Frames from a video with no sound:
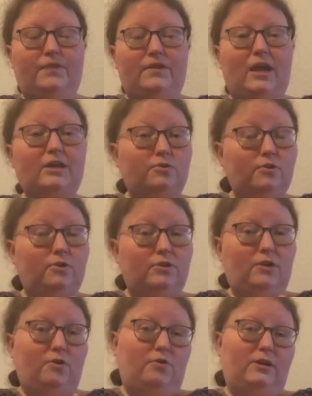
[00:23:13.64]
natural
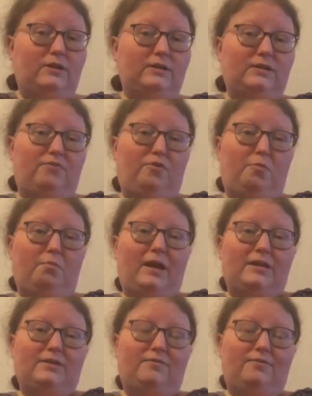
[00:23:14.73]
deodorants, different
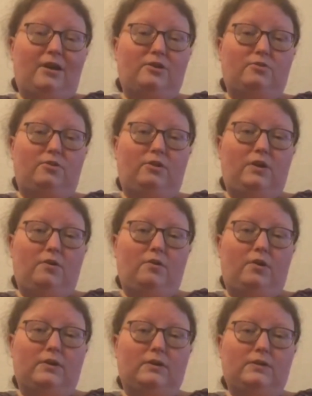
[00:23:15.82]
brands of natural
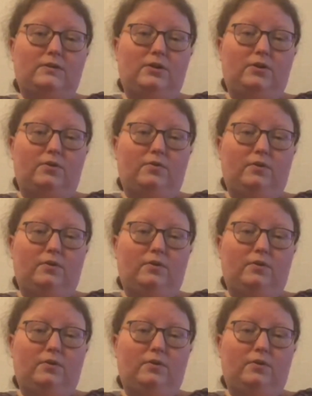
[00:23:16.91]
deodorants too.